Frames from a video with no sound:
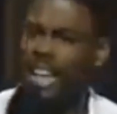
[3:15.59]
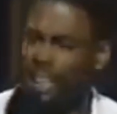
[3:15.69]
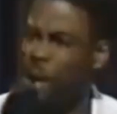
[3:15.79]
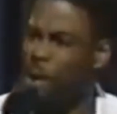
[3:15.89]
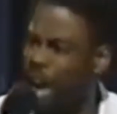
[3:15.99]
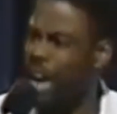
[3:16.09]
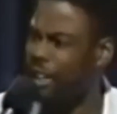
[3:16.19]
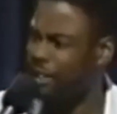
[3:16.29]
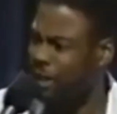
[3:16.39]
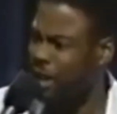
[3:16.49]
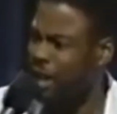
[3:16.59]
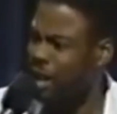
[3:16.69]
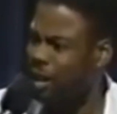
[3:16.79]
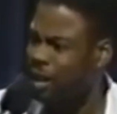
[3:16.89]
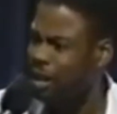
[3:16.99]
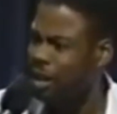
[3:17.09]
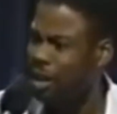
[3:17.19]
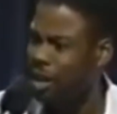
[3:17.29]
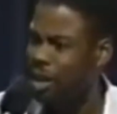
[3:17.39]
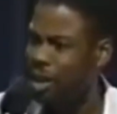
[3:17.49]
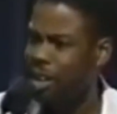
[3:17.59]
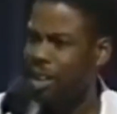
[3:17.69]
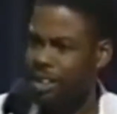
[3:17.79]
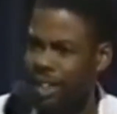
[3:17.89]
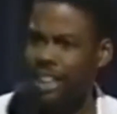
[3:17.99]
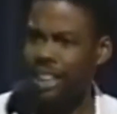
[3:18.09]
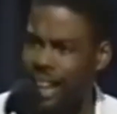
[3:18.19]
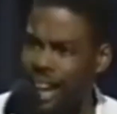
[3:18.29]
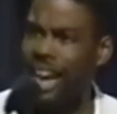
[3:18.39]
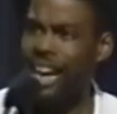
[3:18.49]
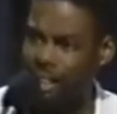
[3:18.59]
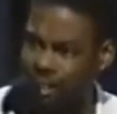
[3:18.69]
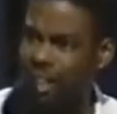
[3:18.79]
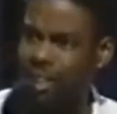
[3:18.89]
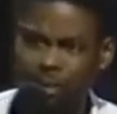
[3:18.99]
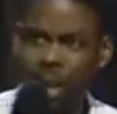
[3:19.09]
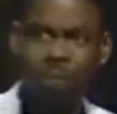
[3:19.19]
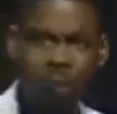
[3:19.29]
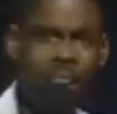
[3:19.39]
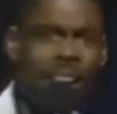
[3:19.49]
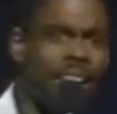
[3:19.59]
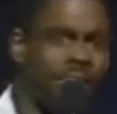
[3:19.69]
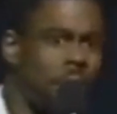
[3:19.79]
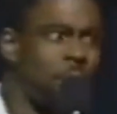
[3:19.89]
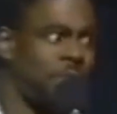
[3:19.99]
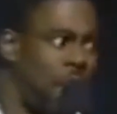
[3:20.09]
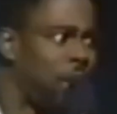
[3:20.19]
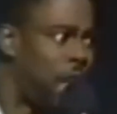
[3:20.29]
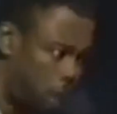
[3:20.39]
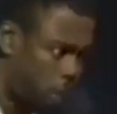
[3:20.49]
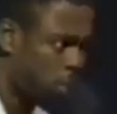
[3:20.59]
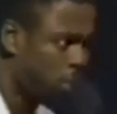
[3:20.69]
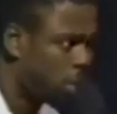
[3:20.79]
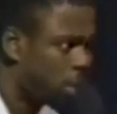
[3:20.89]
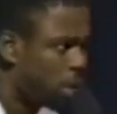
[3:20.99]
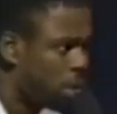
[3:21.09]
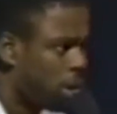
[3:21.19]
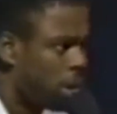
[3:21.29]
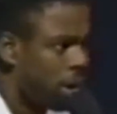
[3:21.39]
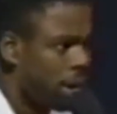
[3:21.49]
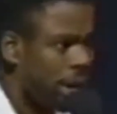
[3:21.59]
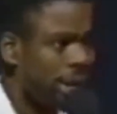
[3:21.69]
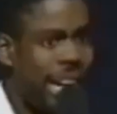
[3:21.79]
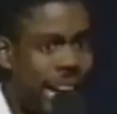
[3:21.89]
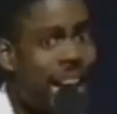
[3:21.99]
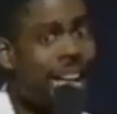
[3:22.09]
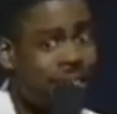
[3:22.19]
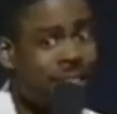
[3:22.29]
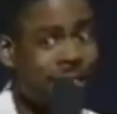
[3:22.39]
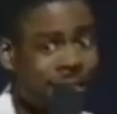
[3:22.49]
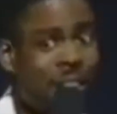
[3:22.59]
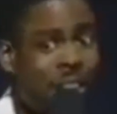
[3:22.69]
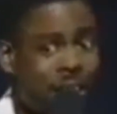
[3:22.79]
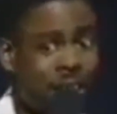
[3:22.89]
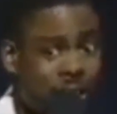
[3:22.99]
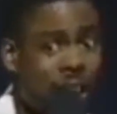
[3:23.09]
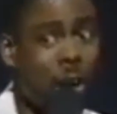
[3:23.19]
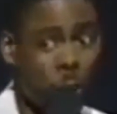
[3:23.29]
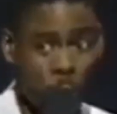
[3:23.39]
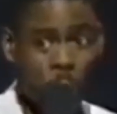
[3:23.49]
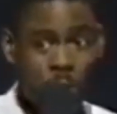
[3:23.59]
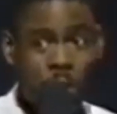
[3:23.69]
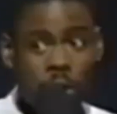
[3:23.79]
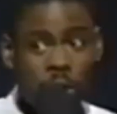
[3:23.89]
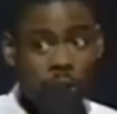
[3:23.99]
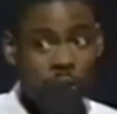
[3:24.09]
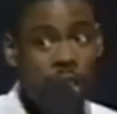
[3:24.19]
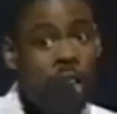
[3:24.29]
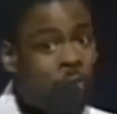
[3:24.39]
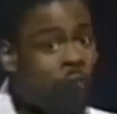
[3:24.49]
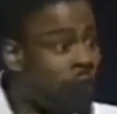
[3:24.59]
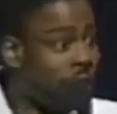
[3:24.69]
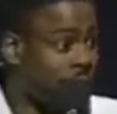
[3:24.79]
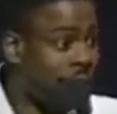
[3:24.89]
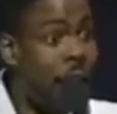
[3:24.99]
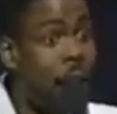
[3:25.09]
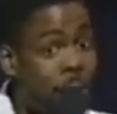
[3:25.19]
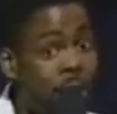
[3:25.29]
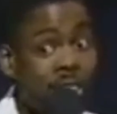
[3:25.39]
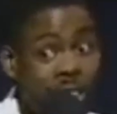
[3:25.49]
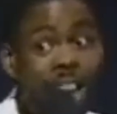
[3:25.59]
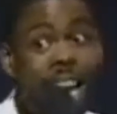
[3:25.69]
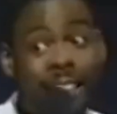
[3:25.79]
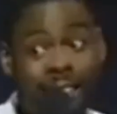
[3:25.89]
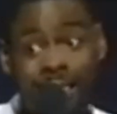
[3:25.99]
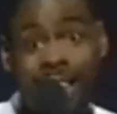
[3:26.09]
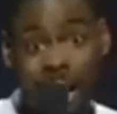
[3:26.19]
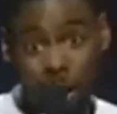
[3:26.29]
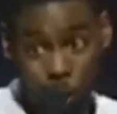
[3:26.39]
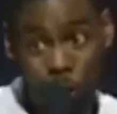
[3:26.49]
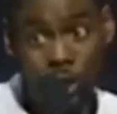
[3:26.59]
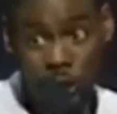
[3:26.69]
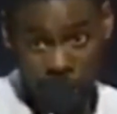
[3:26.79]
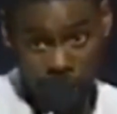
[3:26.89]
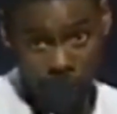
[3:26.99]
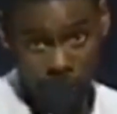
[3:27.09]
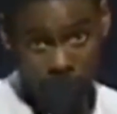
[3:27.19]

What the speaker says: Thank your ass, girl. Thank your ass. That's right, for the ass go solo. Because the ass is the star of the show. Jennifer just the Commodores. The ass is Lionel Richie.